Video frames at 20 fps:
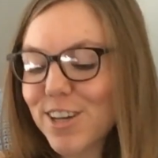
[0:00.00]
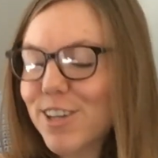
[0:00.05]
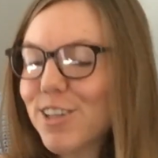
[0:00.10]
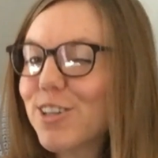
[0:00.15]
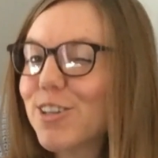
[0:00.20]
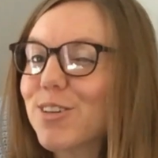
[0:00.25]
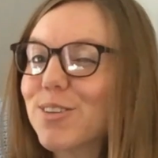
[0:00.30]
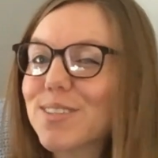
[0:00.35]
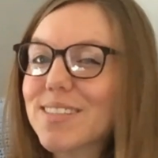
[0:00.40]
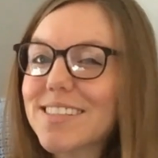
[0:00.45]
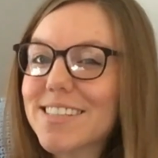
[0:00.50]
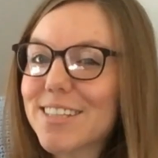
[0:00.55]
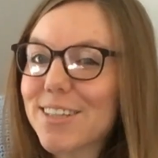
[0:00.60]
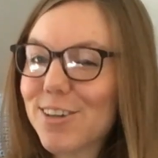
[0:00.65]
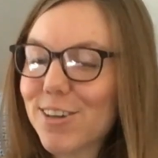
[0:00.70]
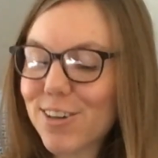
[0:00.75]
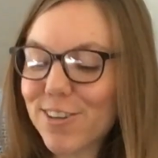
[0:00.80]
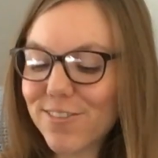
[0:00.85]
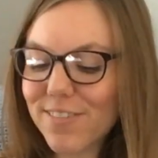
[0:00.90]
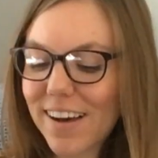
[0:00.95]
you'll
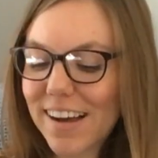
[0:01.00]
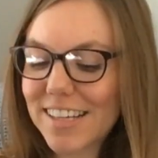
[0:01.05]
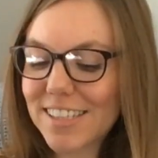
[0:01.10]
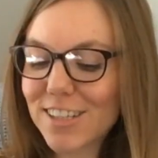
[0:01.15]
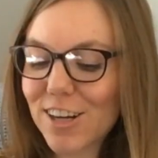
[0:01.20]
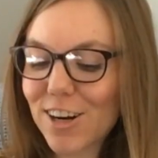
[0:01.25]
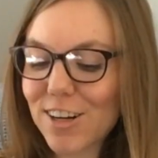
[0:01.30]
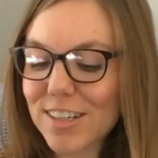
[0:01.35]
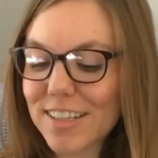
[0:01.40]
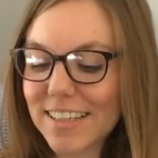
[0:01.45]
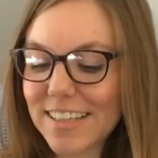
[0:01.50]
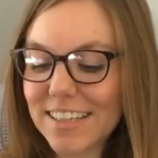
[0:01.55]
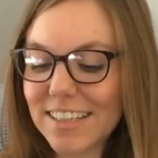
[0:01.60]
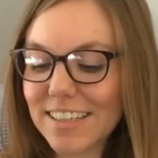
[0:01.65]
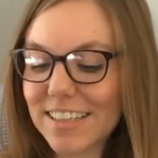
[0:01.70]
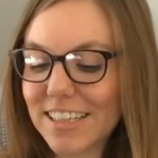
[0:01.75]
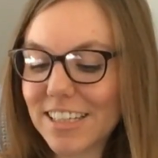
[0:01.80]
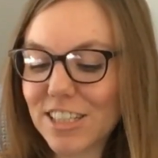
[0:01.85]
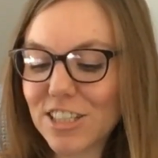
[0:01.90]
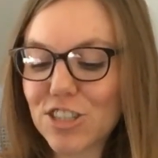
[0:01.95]
still find our
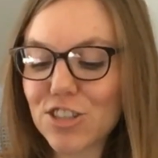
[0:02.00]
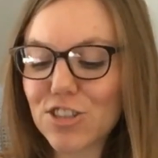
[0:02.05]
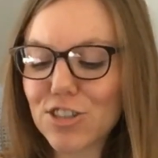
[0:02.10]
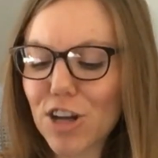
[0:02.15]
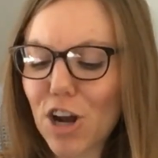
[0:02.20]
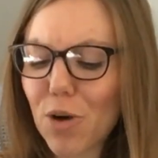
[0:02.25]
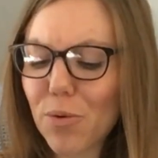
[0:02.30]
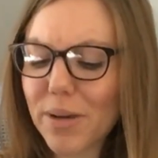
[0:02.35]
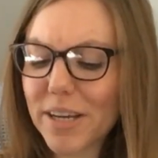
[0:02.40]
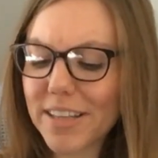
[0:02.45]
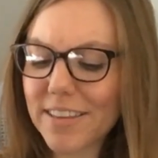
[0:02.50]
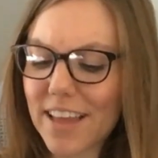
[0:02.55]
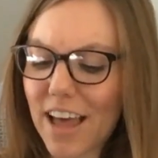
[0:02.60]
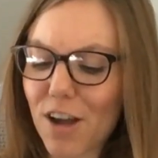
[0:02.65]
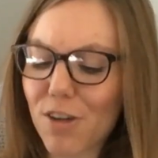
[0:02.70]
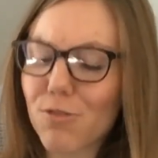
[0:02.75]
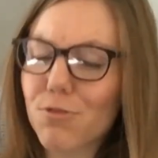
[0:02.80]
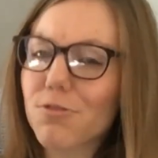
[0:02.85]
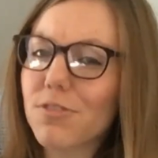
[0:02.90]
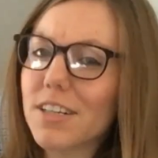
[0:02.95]
Gilly showing
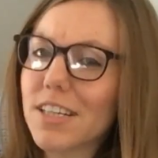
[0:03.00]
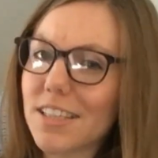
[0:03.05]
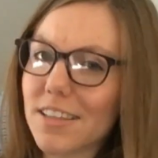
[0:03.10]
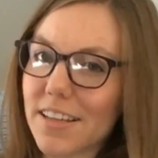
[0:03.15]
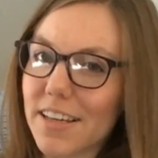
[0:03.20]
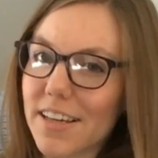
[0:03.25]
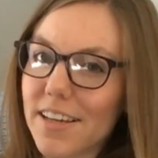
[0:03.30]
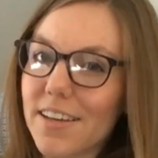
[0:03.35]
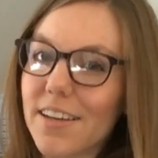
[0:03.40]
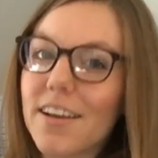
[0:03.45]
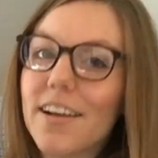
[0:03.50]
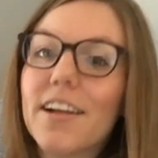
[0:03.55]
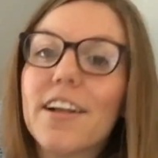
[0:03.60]
that really